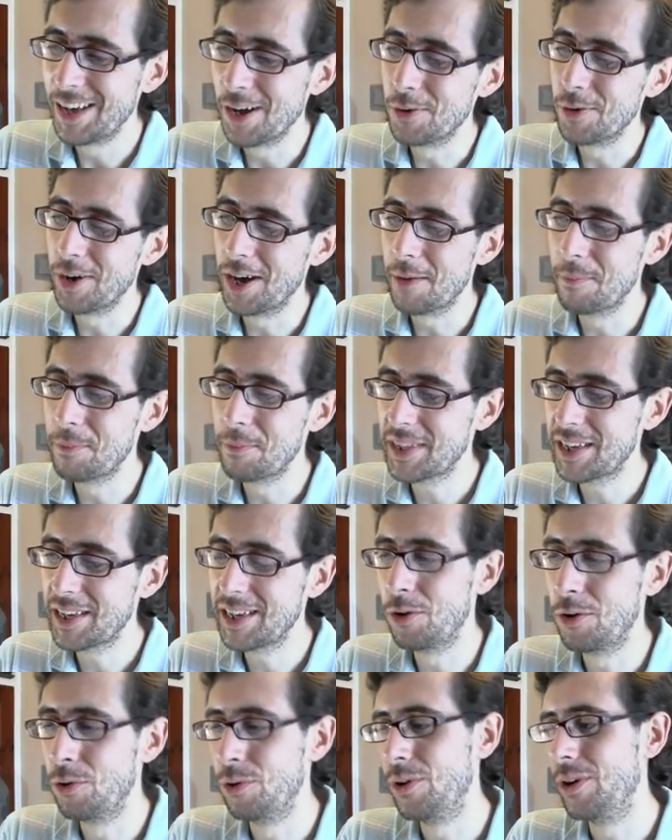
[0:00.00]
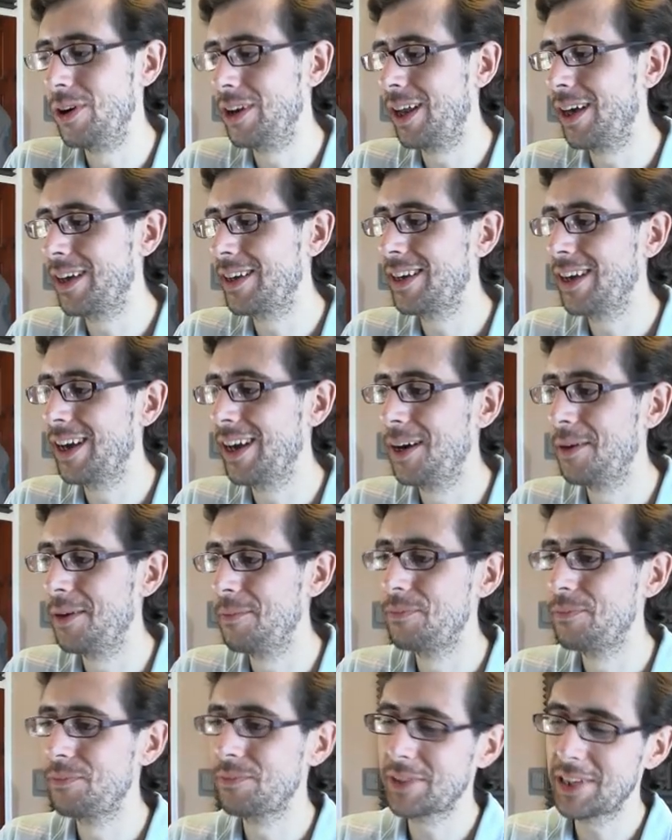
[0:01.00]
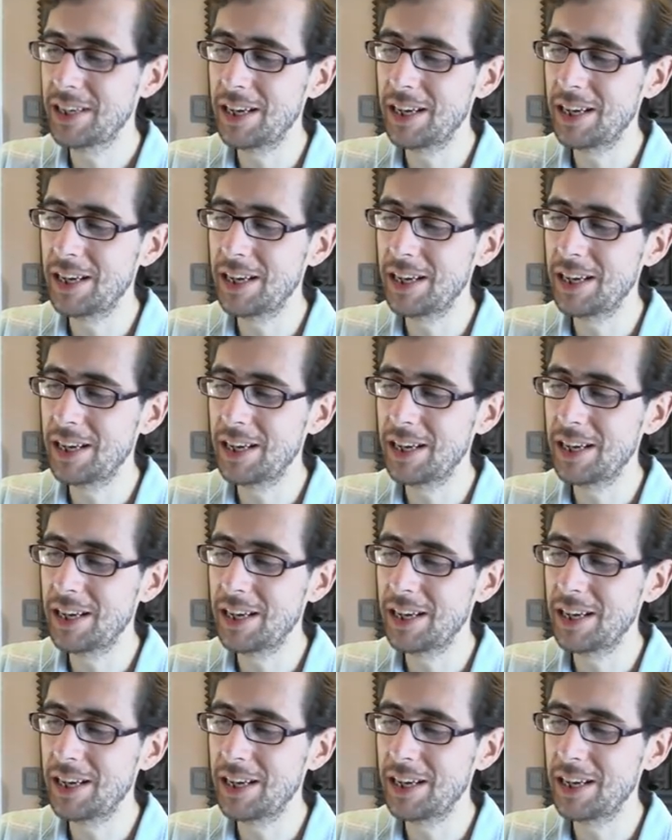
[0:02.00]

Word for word: no, um, yeah, or, or, like um,